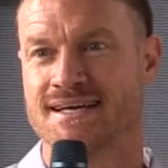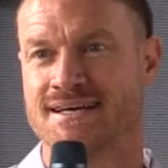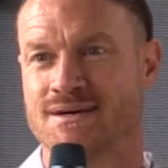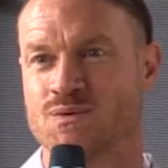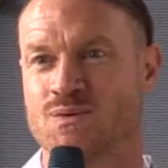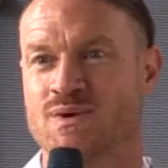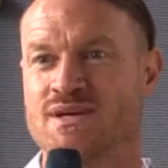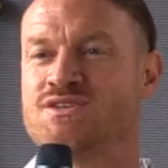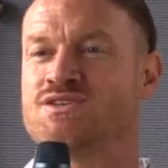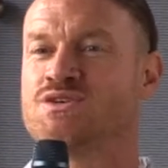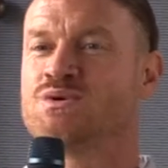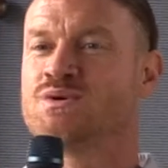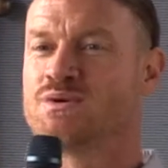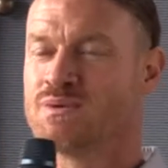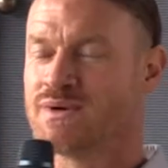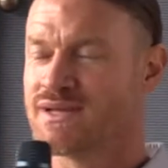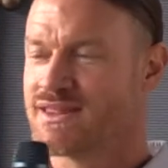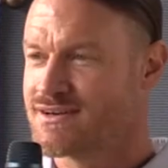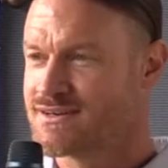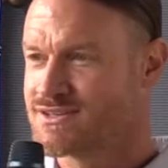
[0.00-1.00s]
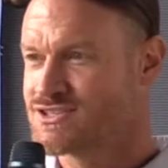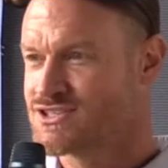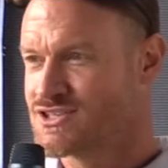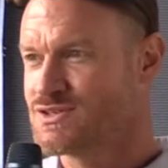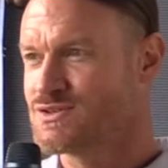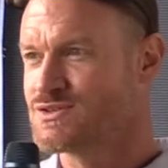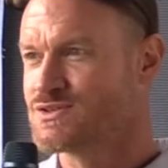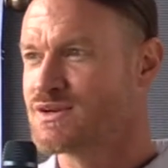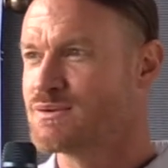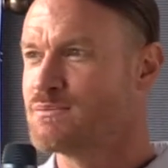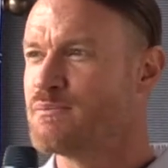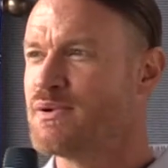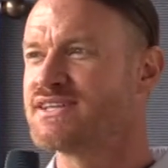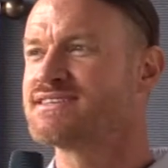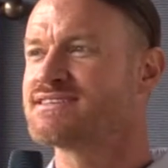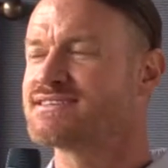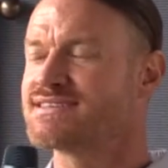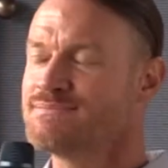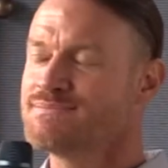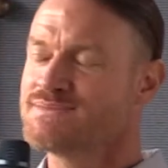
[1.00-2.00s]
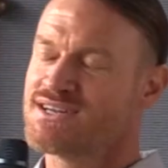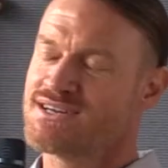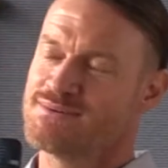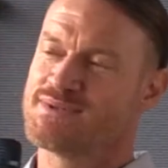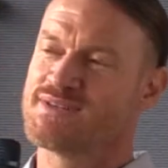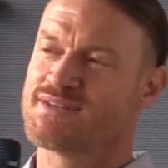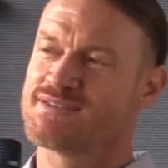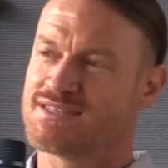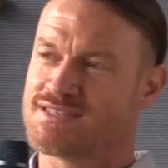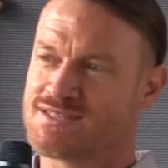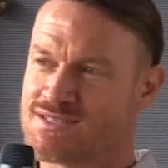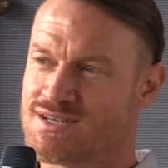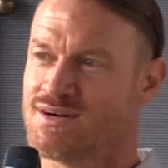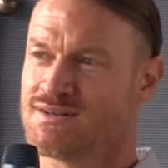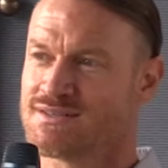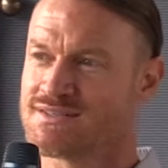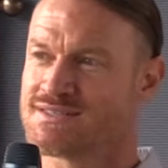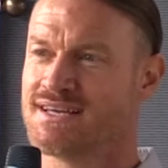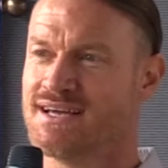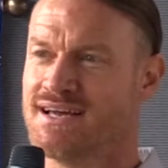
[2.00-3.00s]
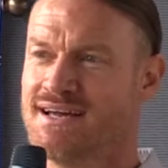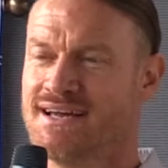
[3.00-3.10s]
We do it with our children, but sometimes as adults,